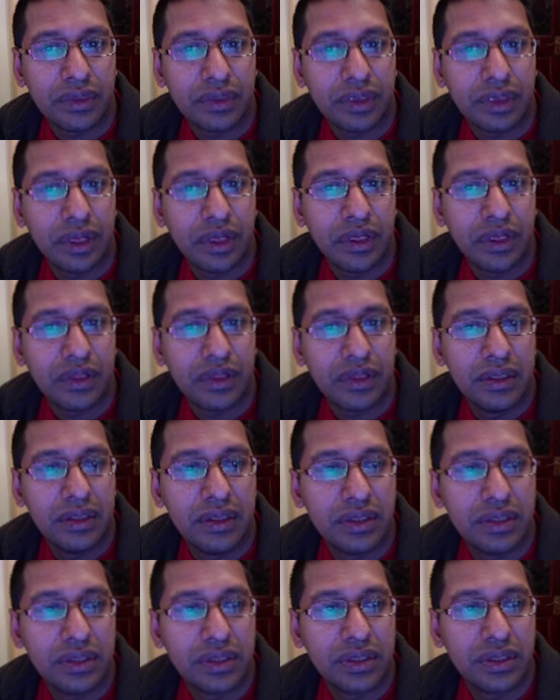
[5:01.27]
And this
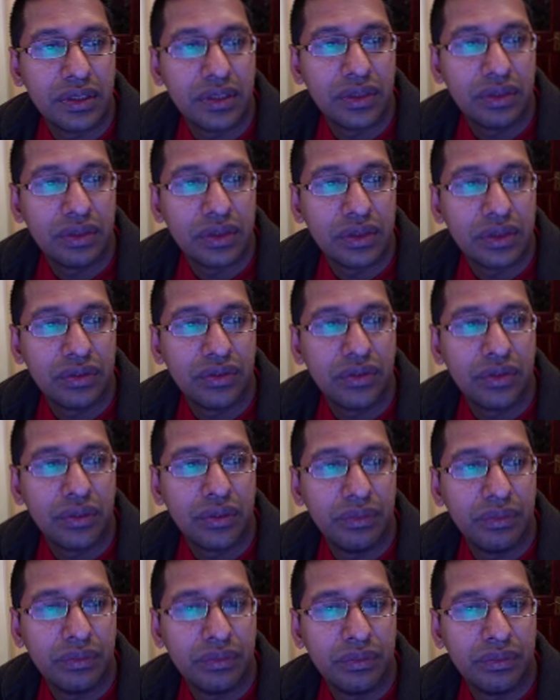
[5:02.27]
just toggles from
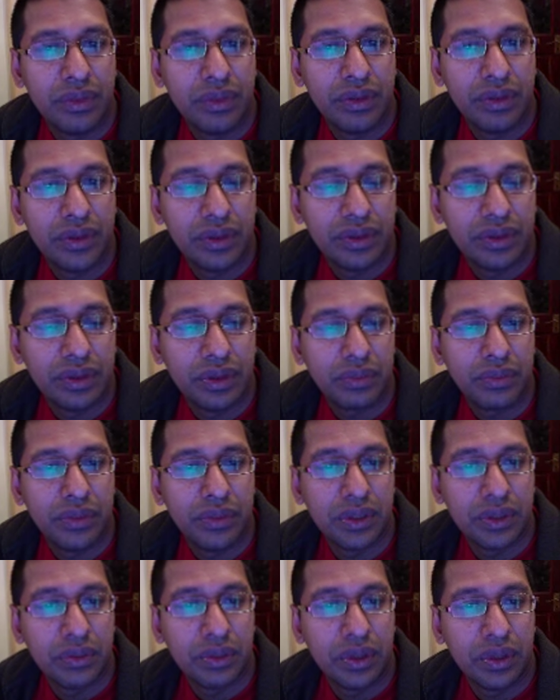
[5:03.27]
the top to
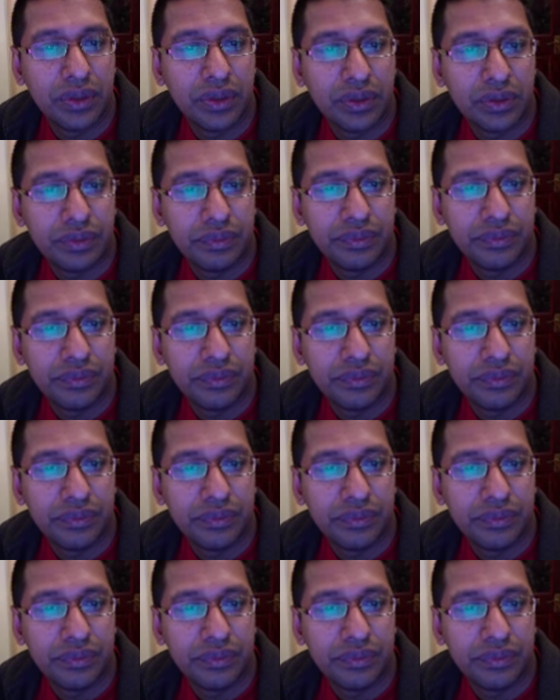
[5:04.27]
the bottom.